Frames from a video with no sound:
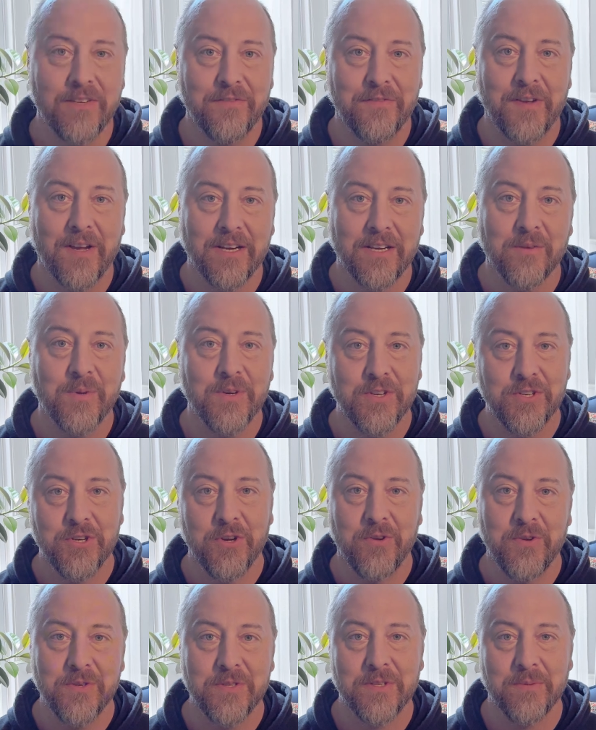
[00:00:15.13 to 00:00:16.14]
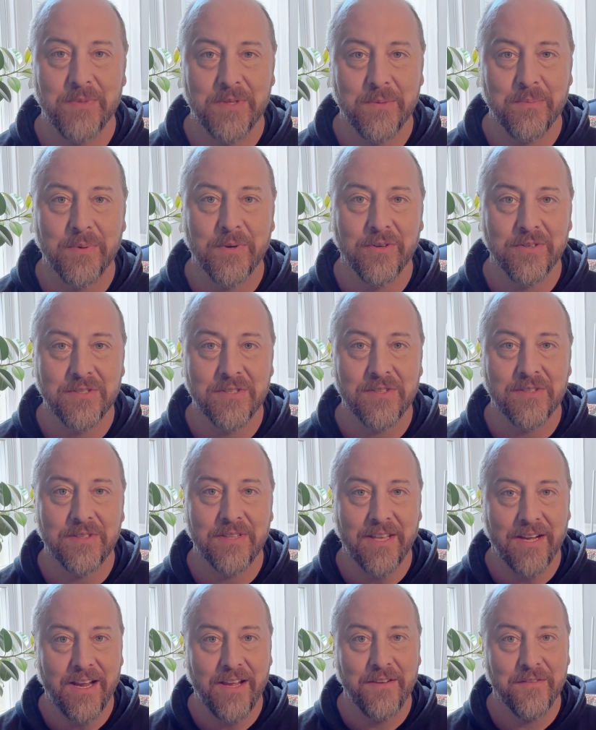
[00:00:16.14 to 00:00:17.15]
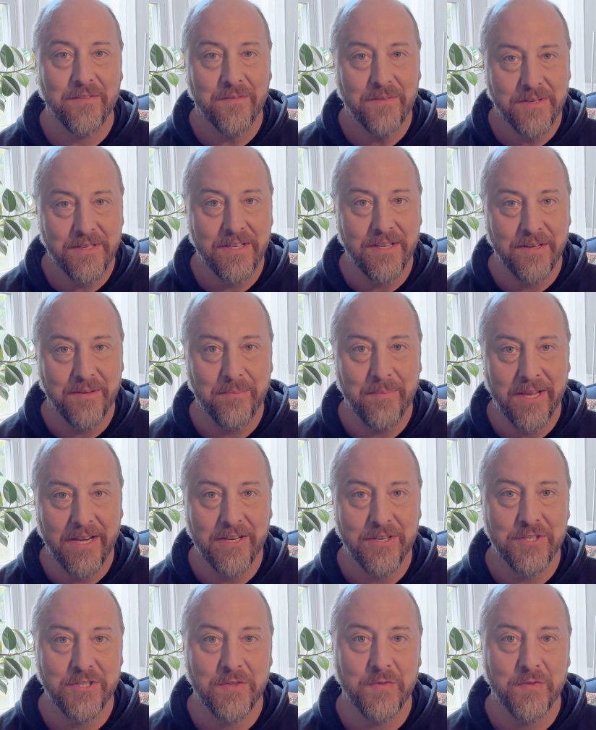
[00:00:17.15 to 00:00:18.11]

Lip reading: fact, I want to show you some of the birds that I did manage to